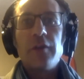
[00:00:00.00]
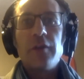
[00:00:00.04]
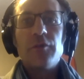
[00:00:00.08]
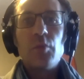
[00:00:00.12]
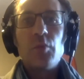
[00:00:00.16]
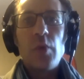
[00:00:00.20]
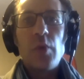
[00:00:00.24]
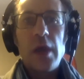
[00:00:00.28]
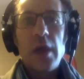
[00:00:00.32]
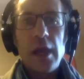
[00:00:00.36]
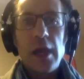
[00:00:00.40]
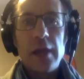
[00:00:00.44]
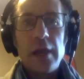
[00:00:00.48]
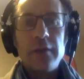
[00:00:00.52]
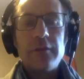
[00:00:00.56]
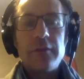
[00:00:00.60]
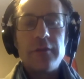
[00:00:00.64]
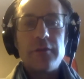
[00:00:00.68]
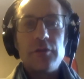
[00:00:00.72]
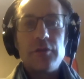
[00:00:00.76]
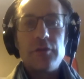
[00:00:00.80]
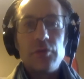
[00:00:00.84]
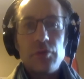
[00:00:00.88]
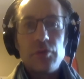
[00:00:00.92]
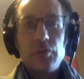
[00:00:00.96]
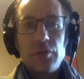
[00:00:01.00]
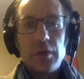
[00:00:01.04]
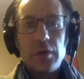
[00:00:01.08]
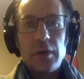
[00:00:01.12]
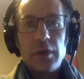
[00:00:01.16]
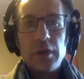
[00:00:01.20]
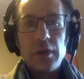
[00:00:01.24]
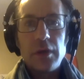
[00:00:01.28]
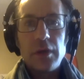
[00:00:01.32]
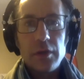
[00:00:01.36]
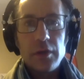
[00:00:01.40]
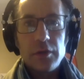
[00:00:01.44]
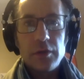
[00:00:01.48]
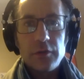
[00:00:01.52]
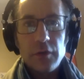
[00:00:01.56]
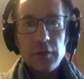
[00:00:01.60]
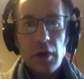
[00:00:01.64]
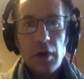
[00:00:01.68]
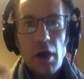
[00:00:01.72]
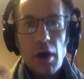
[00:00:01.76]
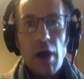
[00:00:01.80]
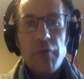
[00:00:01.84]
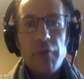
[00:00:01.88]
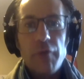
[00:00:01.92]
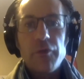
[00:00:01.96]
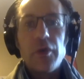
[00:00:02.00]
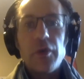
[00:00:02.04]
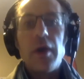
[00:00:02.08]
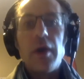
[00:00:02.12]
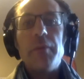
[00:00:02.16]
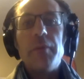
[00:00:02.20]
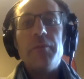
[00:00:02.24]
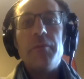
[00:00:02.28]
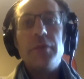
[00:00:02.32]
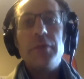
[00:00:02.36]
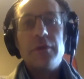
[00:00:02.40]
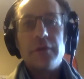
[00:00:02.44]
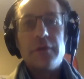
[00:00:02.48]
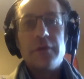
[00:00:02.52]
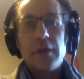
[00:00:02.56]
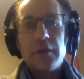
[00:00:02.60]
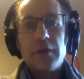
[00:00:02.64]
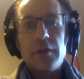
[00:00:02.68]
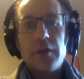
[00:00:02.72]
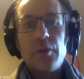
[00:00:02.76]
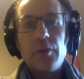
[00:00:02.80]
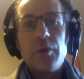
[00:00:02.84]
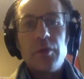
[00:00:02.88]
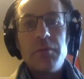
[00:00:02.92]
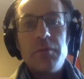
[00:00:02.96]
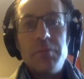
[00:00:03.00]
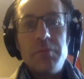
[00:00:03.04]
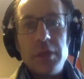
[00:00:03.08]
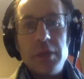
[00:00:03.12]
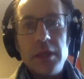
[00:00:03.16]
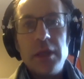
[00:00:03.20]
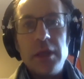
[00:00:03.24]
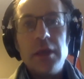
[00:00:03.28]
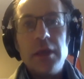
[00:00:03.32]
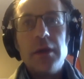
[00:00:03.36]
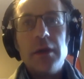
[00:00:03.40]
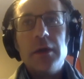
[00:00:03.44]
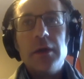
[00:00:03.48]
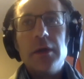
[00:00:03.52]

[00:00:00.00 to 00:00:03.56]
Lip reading: ways to offer up music that would be